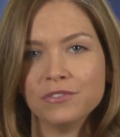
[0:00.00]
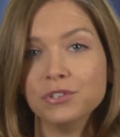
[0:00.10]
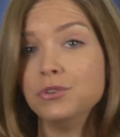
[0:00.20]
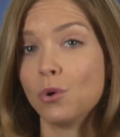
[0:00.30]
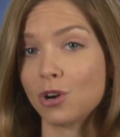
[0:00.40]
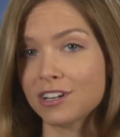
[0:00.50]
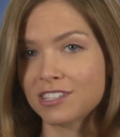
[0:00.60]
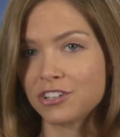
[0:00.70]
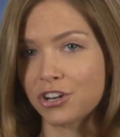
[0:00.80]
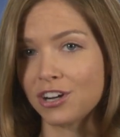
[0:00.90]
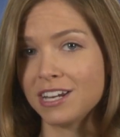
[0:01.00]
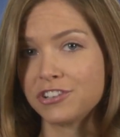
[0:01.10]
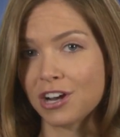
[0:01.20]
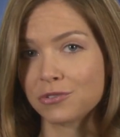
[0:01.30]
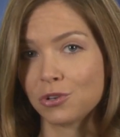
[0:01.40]
New York's Attorney
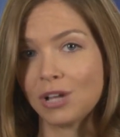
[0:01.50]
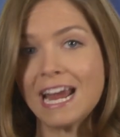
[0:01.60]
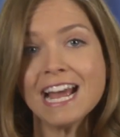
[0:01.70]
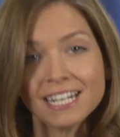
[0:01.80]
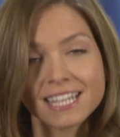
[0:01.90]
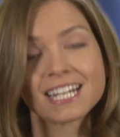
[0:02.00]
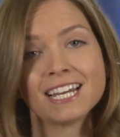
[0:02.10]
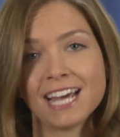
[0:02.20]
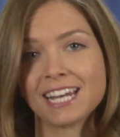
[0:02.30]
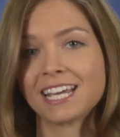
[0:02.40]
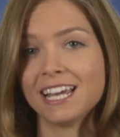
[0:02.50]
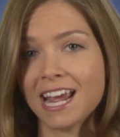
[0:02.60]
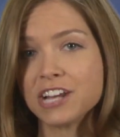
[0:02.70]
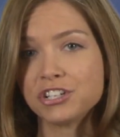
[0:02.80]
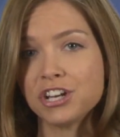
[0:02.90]
General and the Connecticut
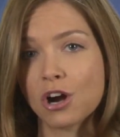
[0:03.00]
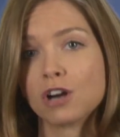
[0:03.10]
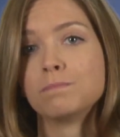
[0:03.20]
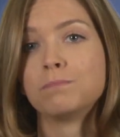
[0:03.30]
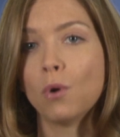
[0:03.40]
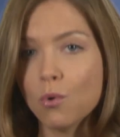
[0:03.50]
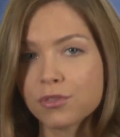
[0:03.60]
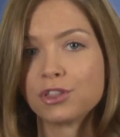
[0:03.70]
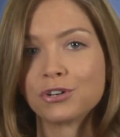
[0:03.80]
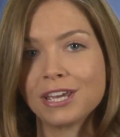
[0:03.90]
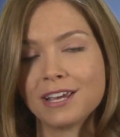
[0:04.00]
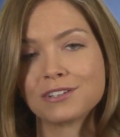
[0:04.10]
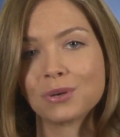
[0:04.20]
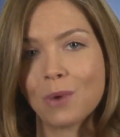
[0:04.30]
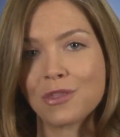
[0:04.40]
AG are both looking
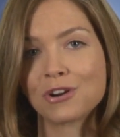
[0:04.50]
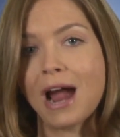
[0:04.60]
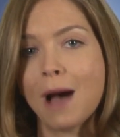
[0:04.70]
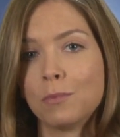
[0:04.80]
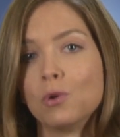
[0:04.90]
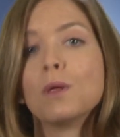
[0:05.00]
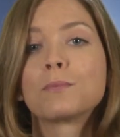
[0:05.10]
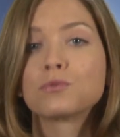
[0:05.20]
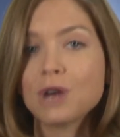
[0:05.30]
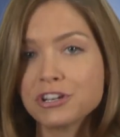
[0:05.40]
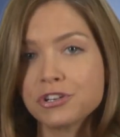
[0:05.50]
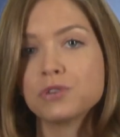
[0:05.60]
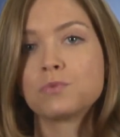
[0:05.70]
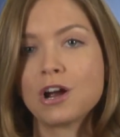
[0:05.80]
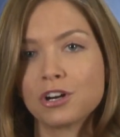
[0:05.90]
into whether Apple
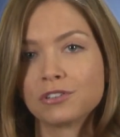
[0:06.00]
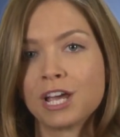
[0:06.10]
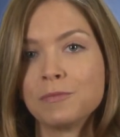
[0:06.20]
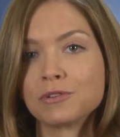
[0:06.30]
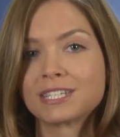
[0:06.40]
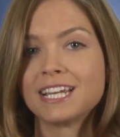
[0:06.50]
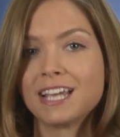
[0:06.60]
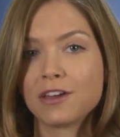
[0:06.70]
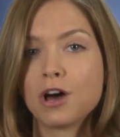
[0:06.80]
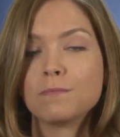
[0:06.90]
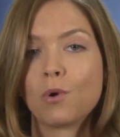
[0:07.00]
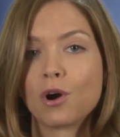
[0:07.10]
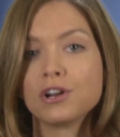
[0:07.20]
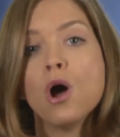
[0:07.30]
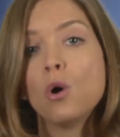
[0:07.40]
pressured record labels to get on
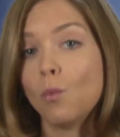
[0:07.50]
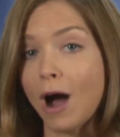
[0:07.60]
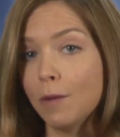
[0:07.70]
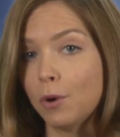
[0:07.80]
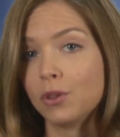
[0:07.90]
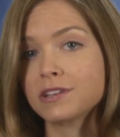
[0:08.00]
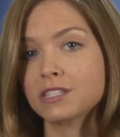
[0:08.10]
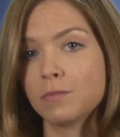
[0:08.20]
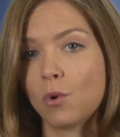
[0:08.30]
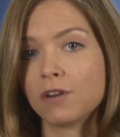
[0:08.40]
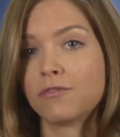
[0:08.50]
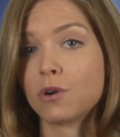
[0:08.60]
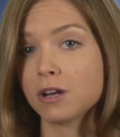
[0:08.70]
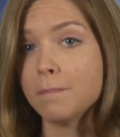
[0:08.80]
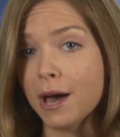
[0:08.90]
board while pulling support
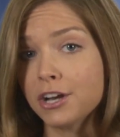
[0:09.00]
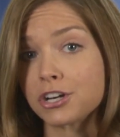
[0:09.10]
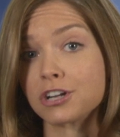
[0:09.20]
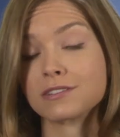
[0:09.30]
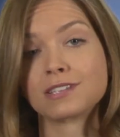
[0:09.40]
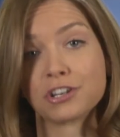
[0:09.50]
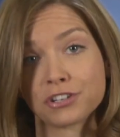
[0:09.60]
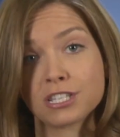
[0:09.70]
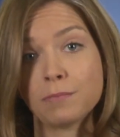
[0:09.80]
for competitors such as